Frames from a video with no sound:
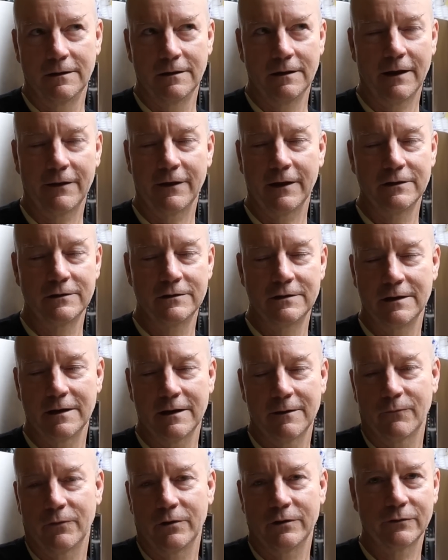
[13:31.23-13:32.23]
you know, I think
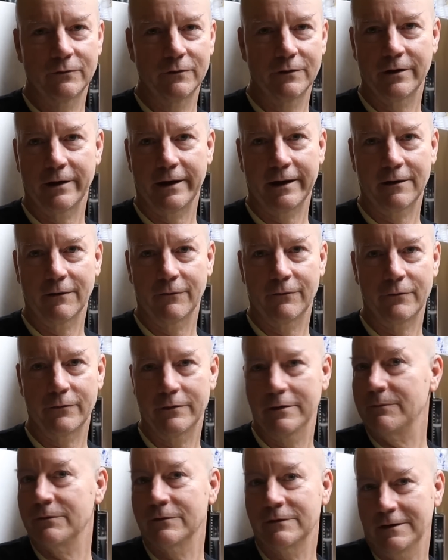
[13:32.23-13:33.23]
GM runs with like a
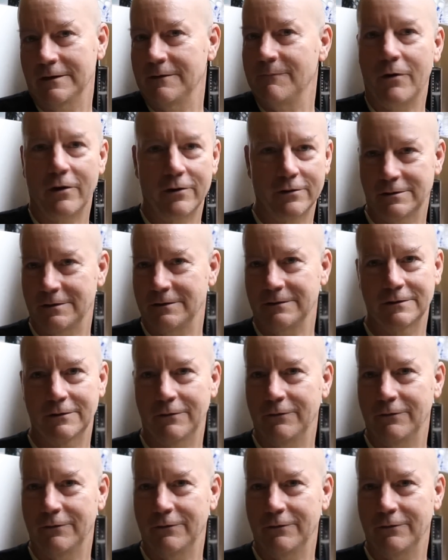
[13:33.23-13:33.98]
3% margin.